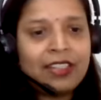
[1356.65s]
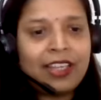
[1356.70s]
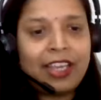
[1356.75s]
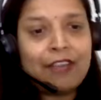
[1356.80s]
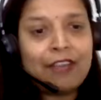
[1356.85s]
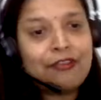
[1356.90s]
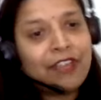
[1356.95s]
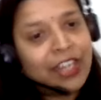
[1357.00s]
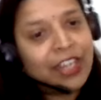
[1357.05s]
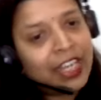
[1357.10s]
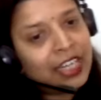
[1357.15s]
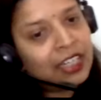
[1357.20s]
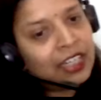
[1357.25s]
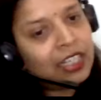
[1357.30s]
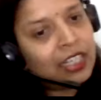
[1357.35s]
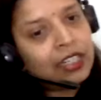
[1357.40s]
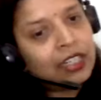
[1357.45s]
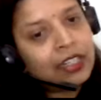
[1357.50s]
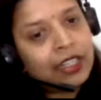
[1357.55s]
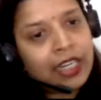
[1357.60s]
If green
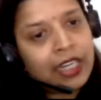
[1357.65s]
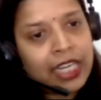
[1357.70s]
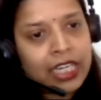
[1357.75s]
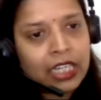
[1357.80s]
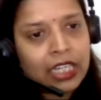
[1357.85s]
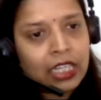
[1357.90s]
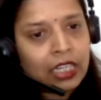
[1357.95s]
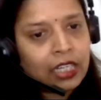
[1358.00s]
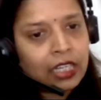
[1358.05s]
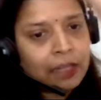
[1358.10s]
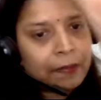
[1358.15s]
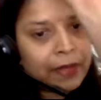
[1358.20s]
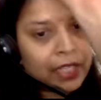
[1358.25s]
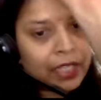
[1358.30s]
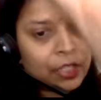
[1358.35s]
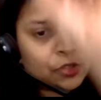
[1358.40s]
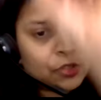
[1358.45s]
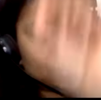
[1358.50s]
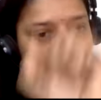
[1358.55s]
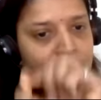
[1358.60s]
color pe
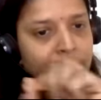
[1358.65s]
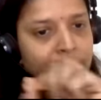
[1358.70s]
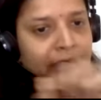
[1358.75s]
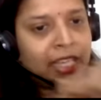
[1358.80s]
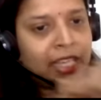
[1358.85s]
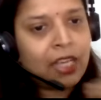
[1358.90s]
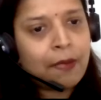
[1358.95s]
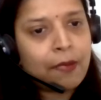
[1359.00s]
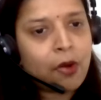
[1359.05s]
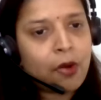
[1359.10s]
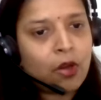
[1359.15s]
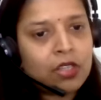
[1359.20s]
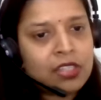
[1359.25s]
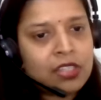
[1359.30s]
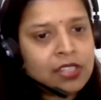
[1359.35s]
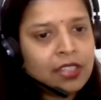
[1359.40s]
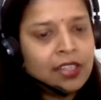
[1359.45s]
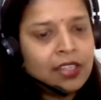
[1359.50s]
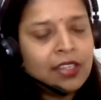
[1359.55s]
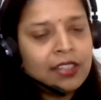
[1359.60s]
you just make a
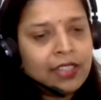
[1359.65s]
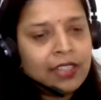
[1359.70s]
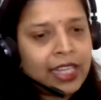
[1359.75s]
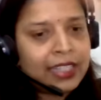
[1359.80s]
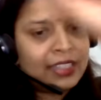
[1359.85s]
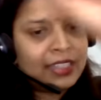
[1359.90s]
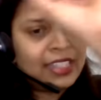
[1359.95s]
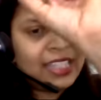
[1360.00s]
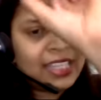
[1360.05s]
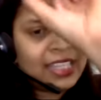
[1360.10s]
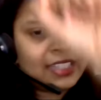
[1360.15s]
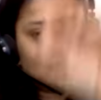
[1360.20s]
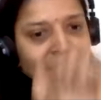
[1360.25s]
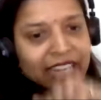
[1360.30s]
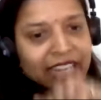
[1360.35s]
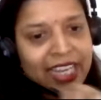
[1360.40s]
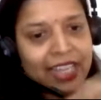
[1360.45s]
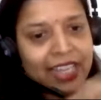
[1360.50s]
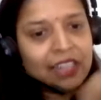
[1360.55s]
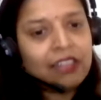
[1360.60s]
box that the
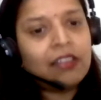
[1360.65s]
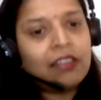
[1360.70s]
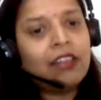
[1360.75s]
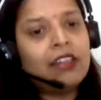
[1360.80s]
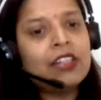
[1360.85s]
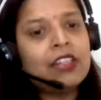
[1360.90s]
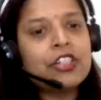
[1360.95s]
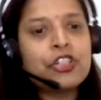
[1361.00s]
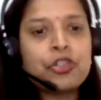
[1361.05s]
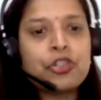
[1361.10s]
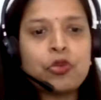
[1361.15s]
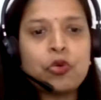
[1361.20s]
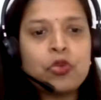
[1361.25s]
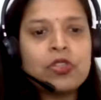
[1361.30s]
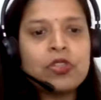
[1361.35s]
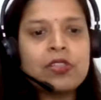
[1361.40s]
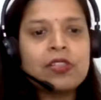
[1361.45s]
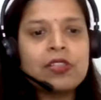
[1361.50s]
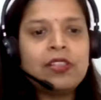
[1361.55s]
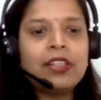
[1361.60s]
green color
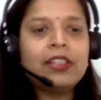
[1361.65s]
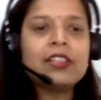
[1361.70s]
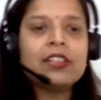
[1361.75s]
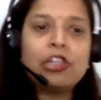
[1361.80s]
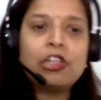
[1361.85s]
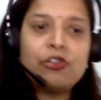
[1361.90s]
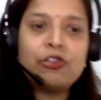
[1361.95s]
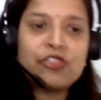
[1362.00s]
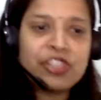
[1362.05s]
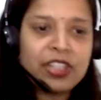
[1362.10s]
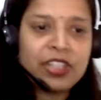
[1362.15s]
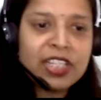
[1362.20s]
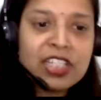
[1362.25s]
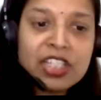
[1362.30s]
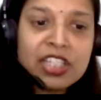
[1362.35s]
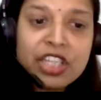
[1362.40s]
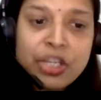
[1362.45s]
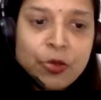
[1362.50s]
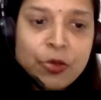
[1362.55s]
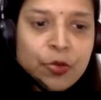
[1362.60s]
shows that the solution
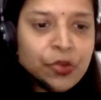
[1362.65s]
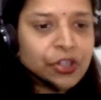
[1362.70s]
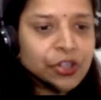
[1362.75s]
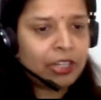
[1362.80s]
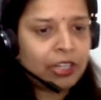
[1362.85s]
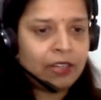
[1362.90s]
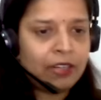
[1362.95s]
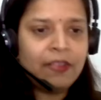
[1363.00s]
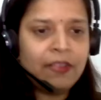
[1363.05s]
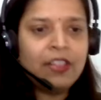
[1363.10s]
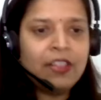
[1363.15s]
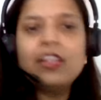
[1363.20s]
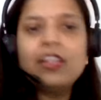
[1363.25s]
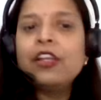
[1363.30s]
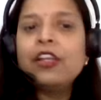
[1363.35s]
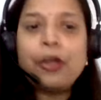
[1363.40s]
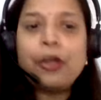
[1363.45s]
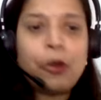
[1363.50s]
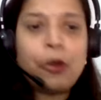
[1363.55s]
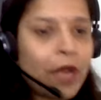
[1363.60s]
is neutral,
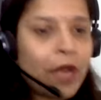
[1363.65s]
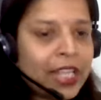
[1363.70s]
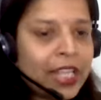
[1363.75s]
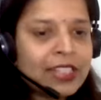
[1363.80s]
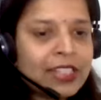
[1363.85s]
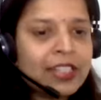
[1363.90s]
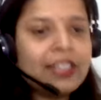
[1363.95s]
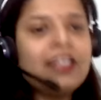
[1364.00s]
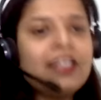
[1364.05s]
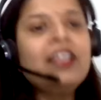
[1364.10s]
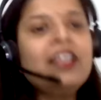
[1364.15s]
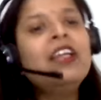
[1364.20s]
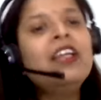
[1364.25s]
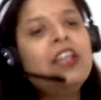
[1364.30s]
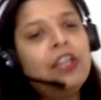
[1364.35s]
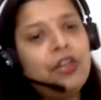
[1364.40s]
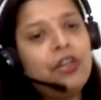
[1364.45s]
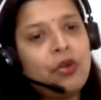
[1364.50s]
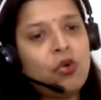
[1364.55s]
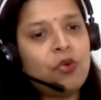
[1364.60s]
no acid,
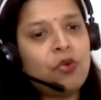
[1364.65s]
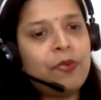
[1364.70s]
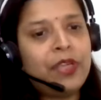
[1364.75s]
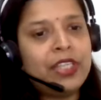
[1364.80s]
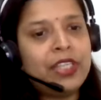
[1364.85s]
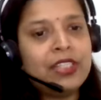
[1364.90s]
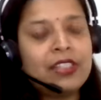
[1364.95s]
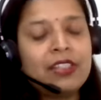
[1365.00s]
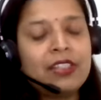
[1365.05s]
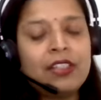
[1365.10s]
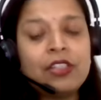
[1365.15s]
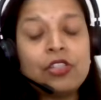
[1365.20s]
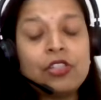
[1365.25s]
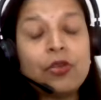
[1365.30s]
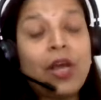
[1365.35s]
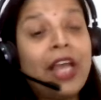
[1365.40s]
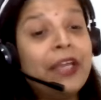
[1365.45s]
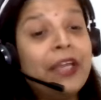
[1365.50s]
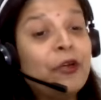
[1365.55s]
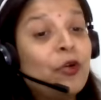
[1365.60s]
no base. So
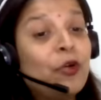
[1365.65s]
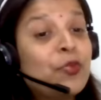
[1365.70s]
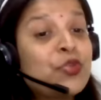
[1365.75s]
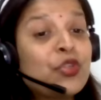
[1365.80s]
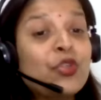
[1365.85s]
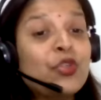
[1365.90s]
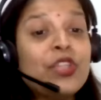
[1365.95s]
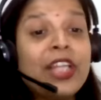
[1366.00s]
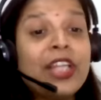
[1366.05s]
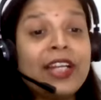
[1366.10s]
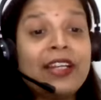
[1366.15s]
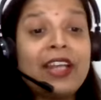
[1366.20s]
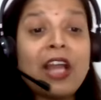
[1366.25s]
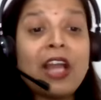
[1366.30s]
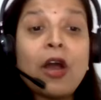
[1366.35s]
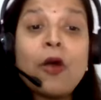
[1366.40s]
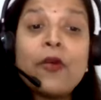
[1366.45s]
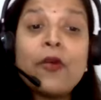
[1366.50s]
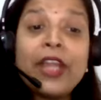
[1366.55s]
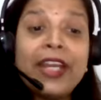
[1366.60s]
I hope so that
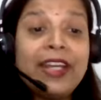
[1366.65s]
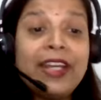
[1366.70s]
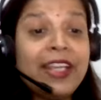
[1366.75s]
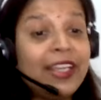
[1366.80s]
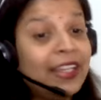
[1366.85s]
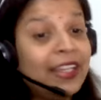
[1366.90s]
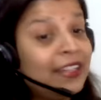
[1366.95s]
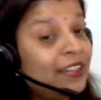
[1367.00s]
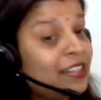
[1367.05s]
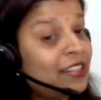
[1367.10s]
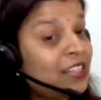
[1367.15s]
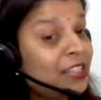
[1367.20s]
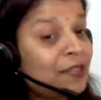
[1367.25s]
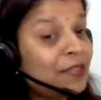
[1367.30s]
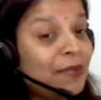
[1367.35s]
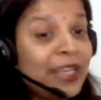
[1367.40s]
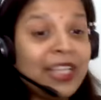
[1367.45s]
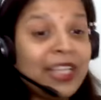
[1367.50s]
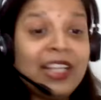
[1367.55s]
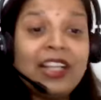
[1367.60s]
now indicators is
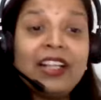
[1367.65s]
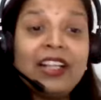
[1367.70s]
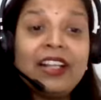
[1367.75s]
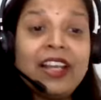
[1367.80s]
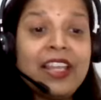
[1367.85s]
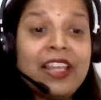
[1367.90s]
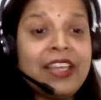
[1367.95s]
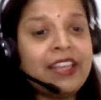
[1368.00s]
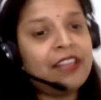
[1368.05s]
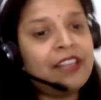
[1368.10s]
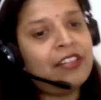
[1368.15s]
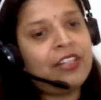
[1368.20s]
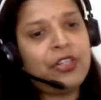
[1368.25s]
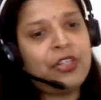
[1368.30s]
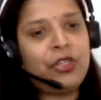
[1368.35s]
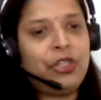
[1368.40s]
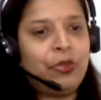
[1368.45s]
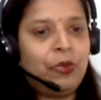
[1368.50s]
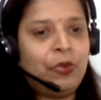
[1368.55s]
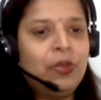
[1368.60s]
being clear to
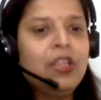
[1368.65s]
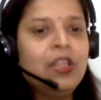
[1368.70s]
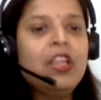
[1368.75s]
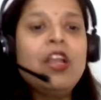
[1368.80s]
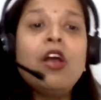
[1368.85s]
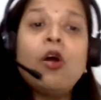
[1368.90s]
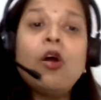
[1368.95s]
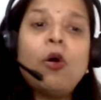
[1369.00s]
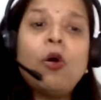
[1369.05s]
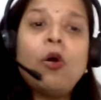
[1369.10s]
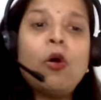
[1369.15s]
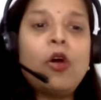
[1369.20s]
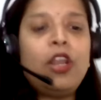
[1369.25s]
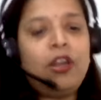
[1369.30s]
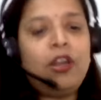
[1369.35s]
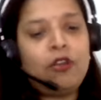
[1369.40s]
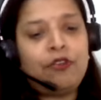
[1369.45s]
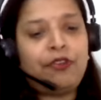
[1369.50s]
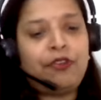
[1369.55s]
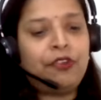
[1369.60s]
you,
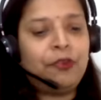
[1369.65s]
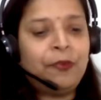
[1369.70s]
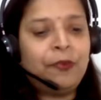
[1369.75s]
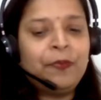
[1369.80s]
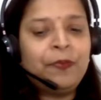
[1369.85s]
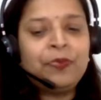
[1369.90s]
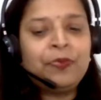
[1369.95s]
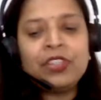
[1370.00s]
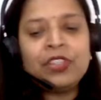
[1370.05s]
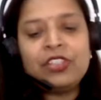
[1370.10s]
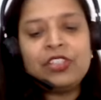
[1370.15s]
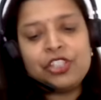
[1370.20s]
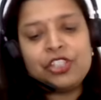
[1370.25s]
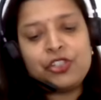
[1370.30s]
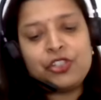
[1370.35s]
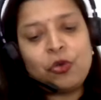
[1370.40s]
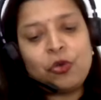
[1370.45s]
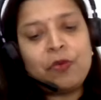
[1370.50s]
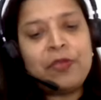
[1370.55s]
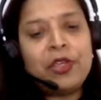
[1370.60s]
all of you. Just
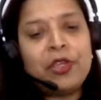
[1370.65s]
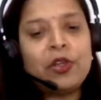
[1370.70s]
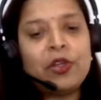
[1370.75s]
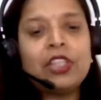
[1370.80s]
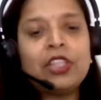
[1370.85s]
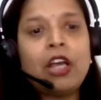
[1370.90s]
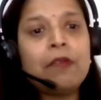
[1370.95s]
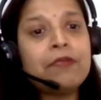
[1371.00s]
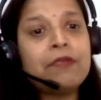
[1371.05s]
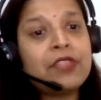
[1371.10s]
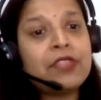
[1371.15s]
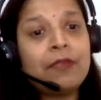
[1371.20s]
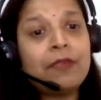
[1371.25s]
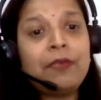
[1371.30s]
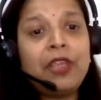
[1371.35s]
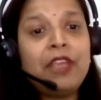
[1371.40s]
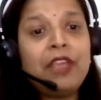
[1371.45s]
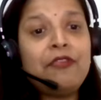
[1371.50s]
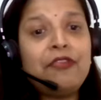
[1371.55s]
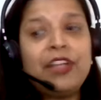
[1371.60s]
show me your thumbs up
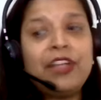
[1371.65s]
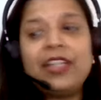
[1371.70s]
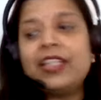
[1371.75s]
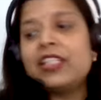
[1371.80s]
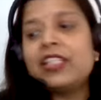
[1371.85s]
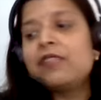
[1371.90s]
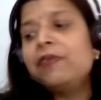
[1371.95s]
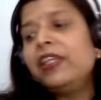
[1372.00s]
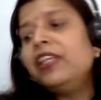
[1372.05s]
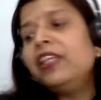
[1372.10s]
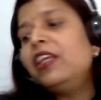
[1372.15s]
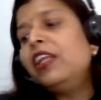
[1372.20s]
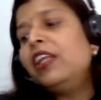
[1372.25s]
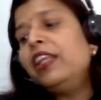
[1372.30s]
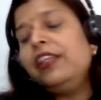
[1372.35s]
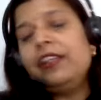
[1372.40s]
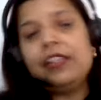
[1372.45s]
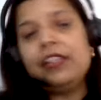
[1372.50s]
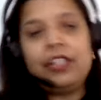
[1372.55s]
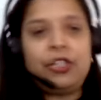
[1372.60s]
if it is being
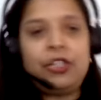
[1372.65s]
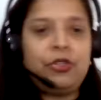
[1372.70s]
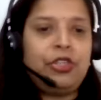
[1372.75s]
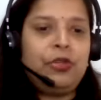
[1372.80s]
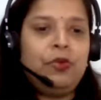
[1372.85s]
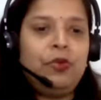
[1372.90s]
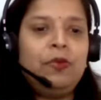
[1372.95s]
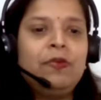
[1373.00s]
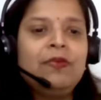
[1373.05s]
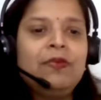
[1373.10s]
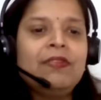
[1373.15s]
clear to you.